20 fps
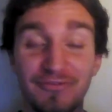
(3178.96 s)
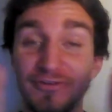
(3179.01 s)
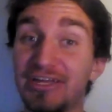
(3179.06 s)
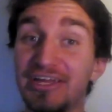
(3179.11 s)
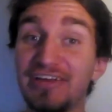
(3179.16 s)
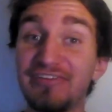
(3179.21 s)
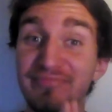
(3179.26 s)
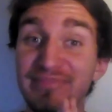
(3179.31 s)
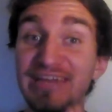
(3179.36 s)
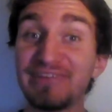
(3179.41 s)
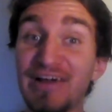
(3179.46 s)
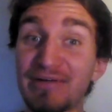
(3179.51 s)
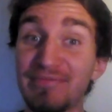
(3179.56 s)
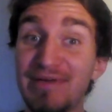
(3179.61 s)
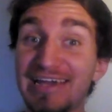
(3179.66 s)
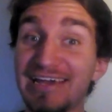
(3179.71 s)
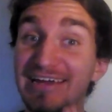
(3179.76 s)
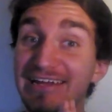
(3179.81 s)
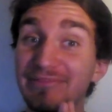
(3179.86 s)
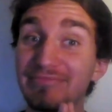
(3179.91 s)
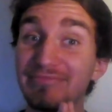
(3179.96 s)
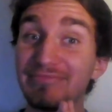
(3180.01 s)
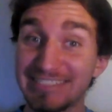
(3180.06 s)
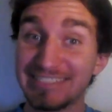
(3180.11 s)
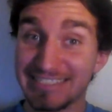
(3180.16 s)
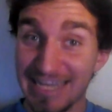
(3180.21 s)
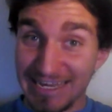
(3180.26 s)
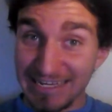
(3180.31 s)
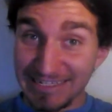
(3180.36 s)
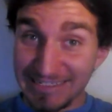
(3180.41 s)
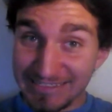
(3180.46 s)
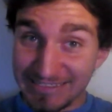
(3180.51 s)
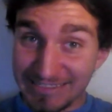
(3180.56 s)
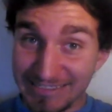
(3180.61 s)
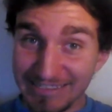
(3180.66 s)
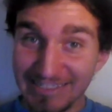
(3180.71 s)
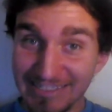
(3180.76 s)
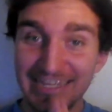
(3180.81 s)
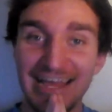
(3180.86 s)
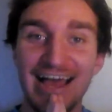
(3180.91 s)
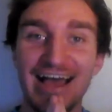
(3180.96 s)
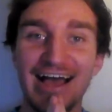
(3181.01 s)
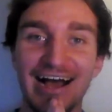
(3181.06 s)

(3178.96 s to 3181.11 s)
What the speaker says: Forgive me if I make any mistakes.